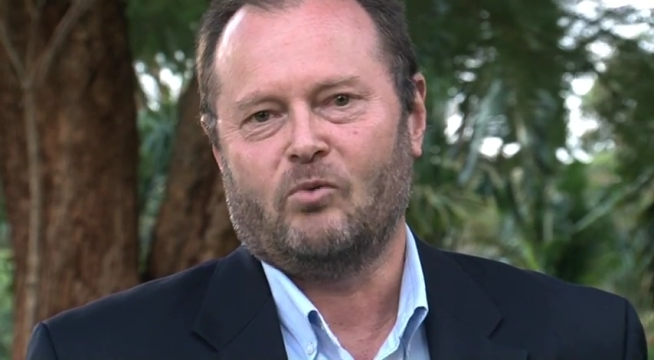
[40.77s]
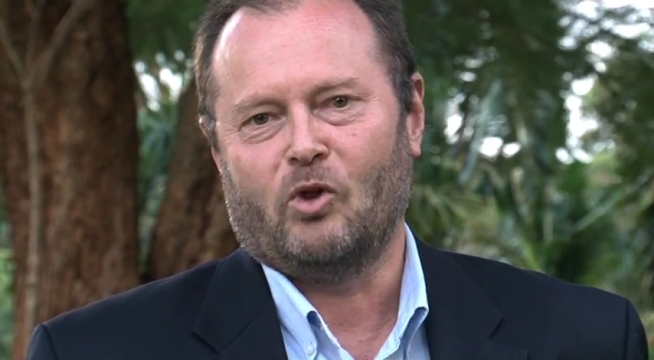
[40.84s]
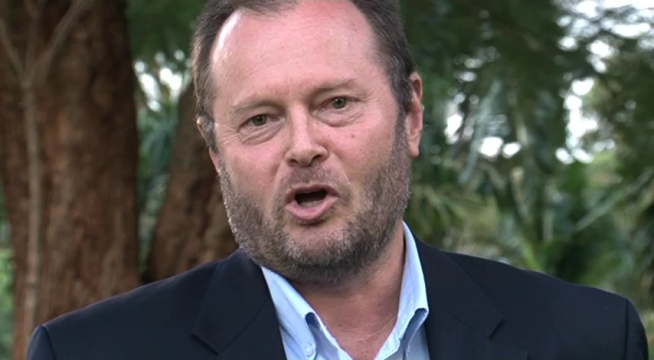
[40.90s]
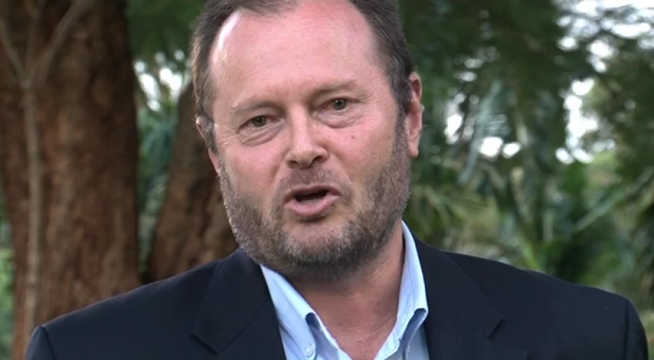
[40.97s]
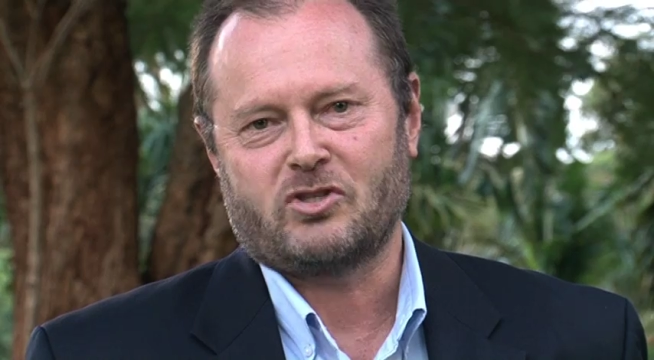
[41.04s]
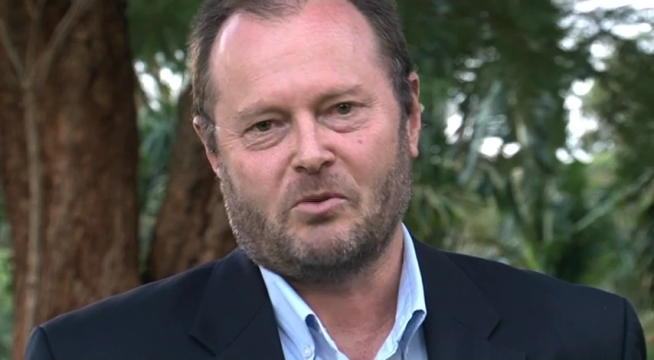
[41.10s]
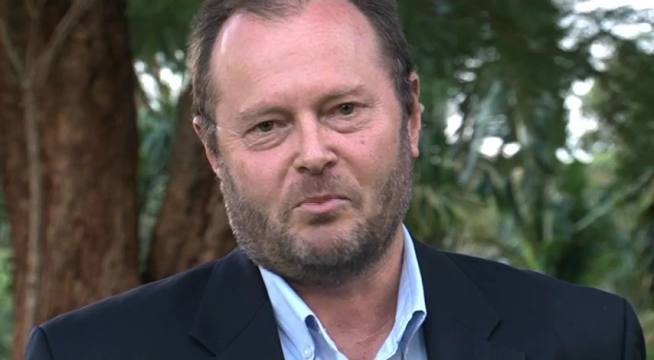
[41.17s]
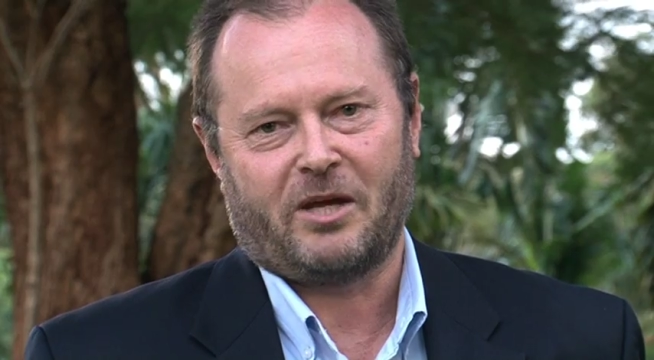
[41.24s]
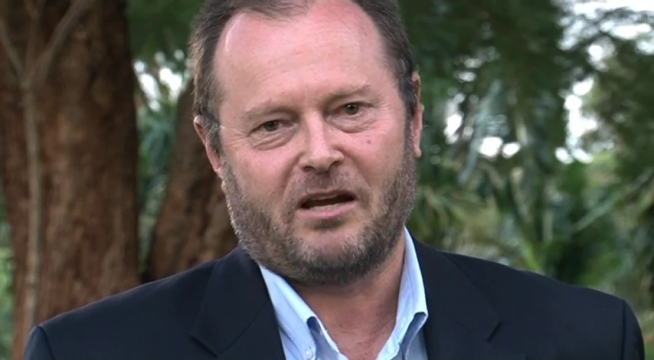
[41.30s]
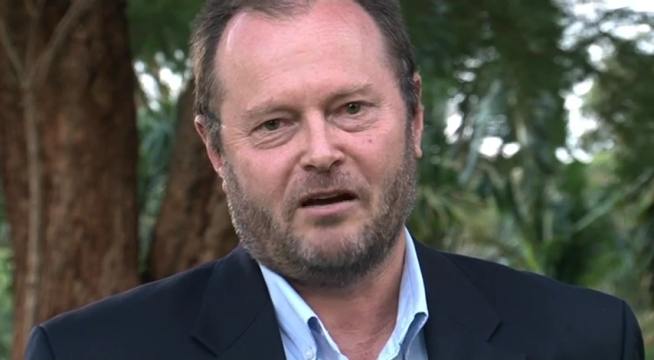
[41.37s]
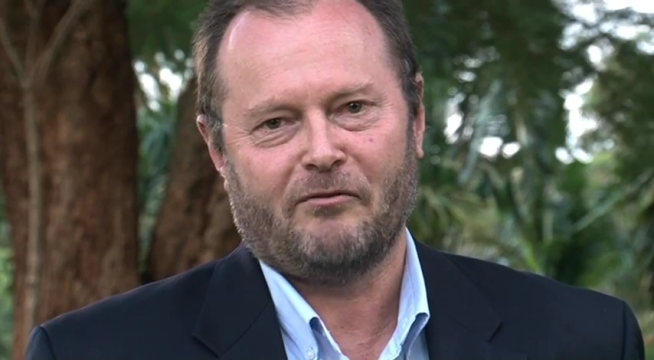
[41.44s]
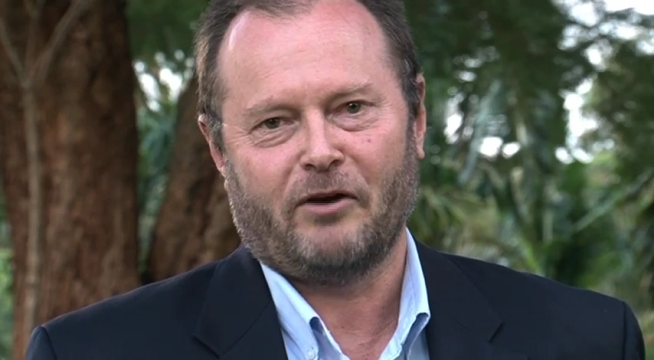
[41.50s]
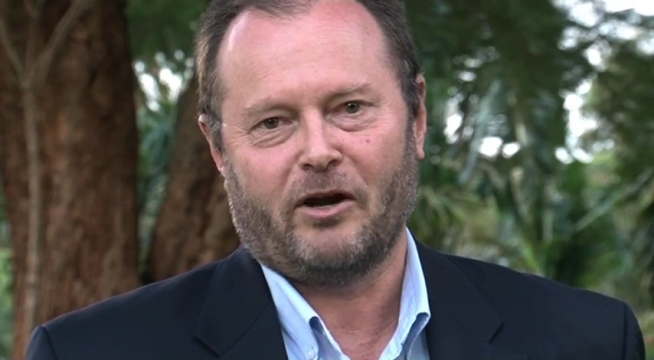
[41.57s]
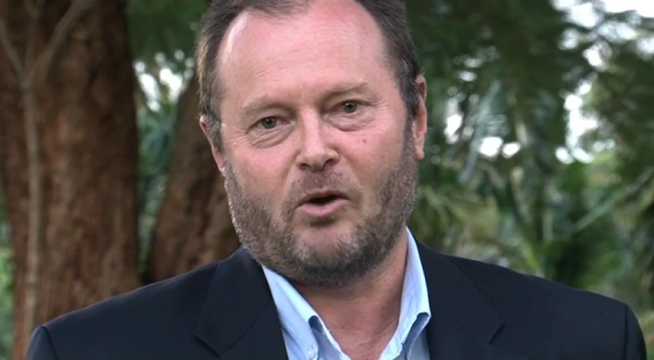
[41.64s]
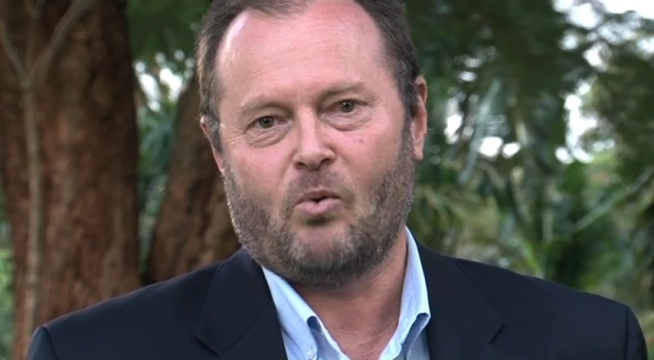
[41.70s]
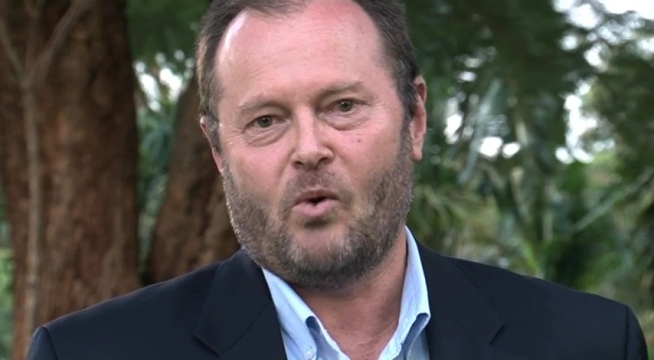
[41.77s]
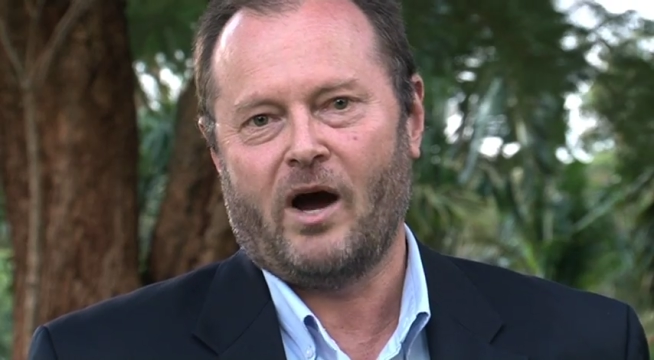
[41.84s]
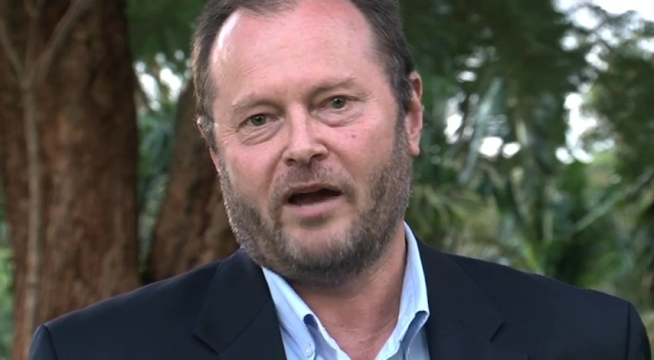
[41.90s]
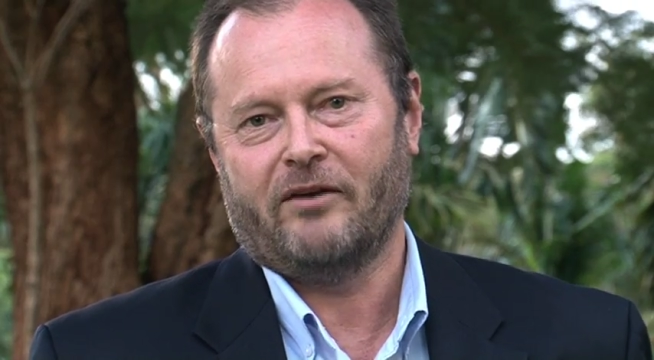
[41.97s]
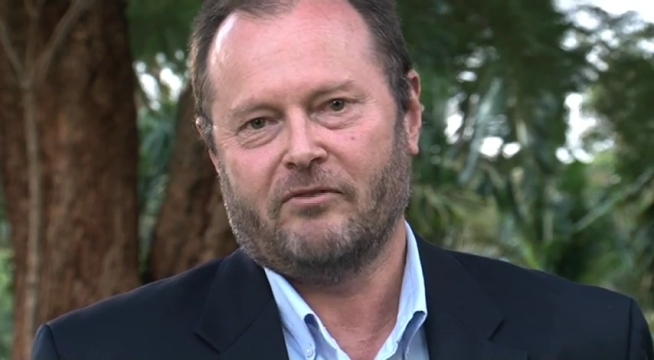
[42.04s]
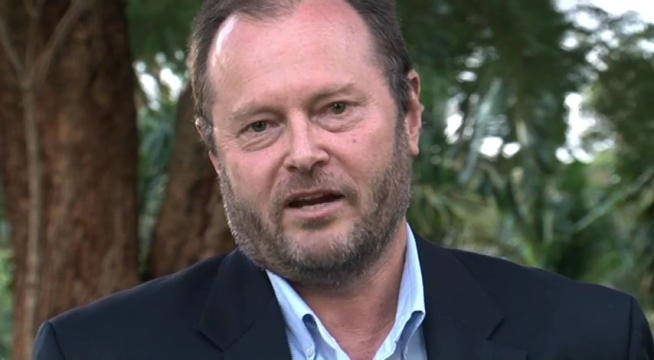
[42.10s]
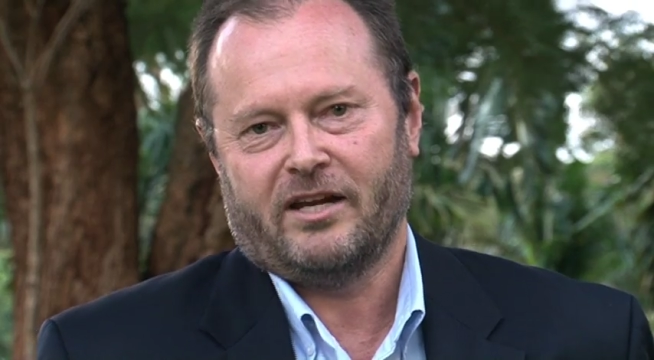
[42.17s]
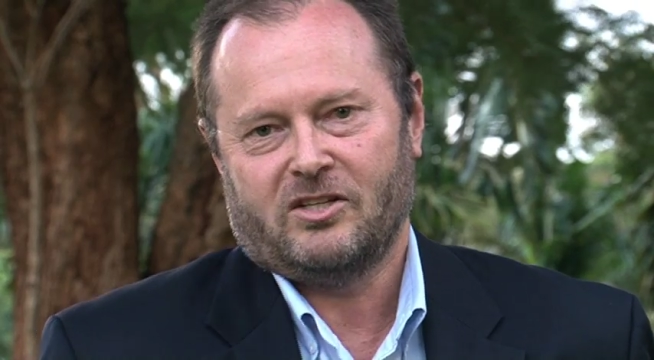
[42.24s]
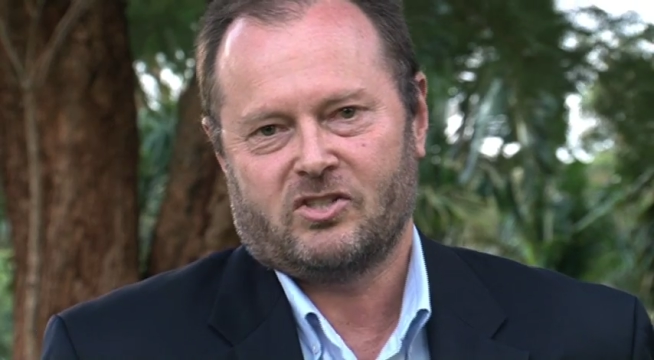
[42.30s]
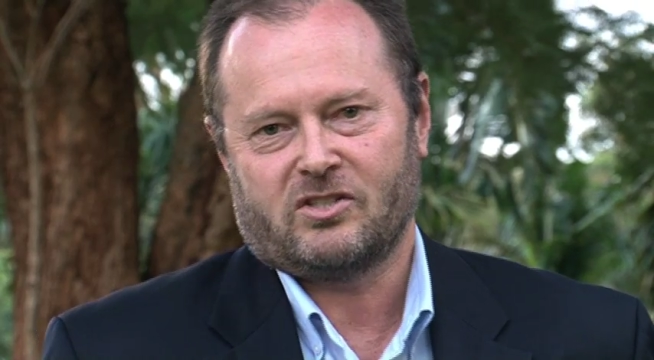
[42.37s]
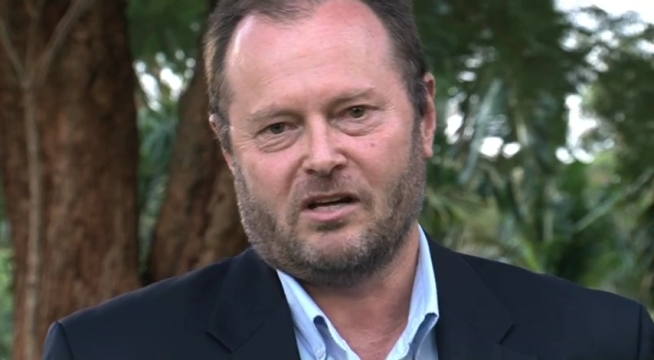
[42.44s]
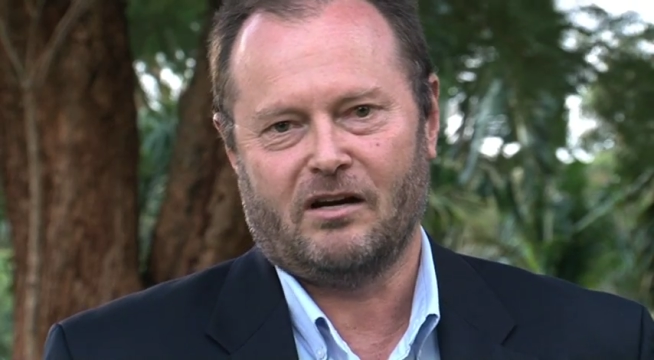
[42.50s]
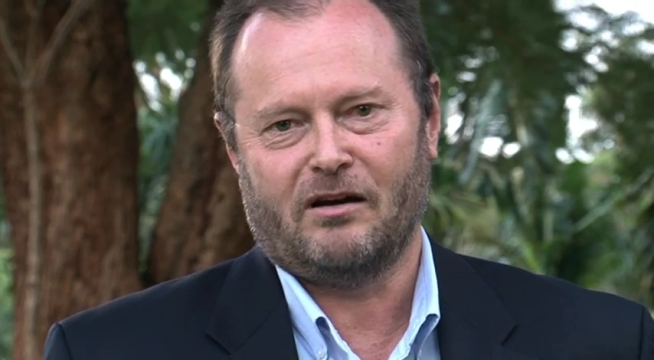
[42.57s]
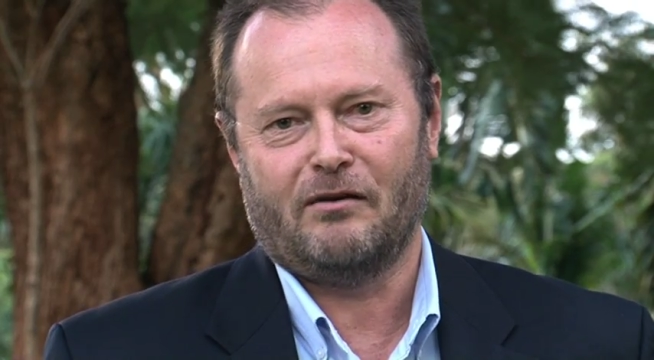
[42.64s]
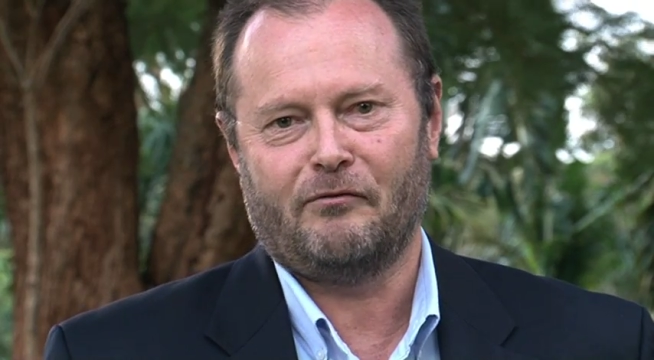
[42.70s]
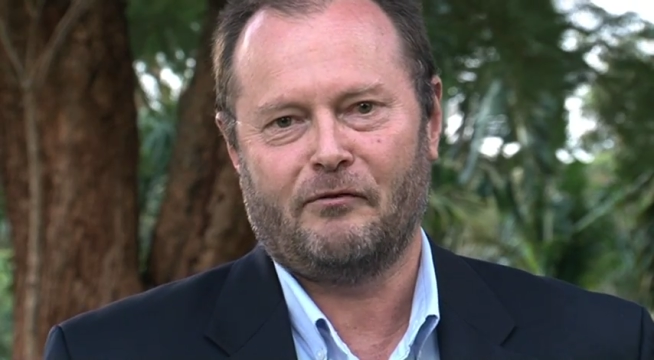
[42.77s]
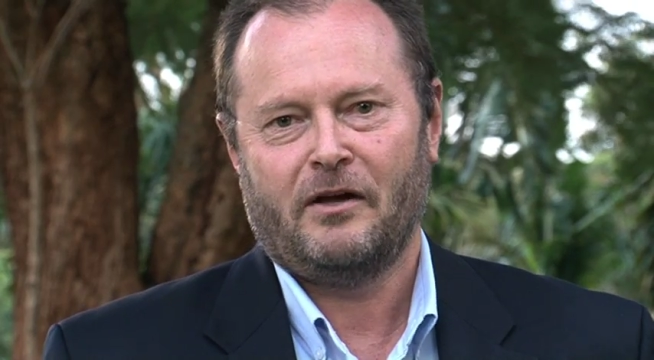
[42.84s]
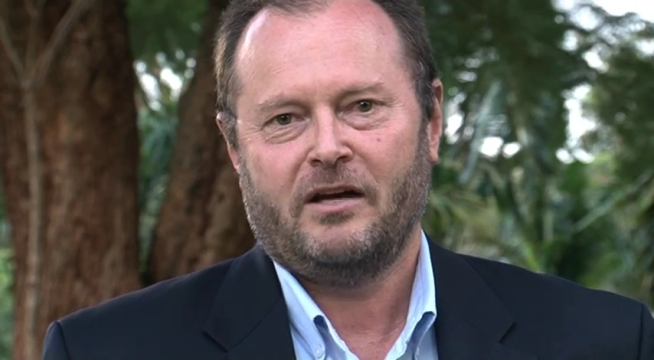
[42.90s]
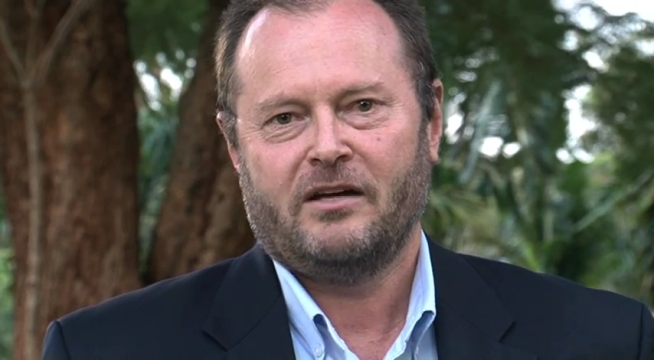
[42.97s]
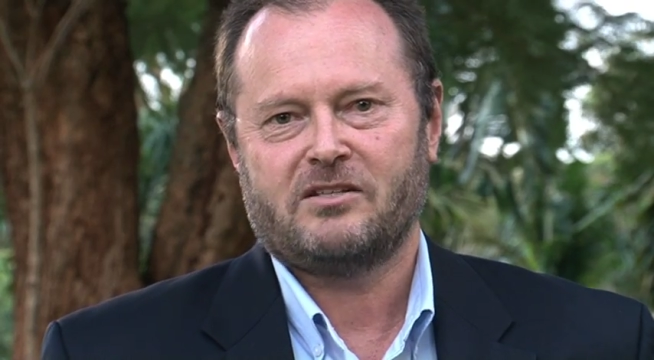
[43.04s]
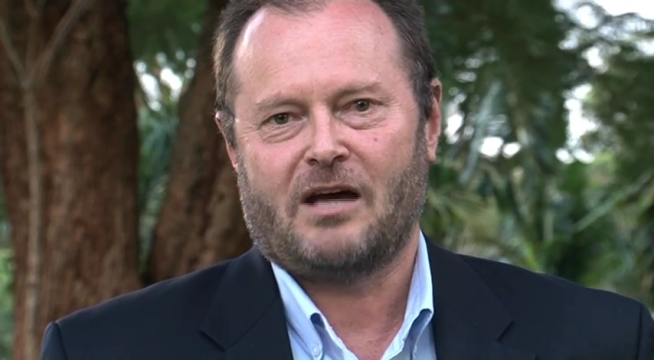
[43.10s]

We'll also be covering a wide range of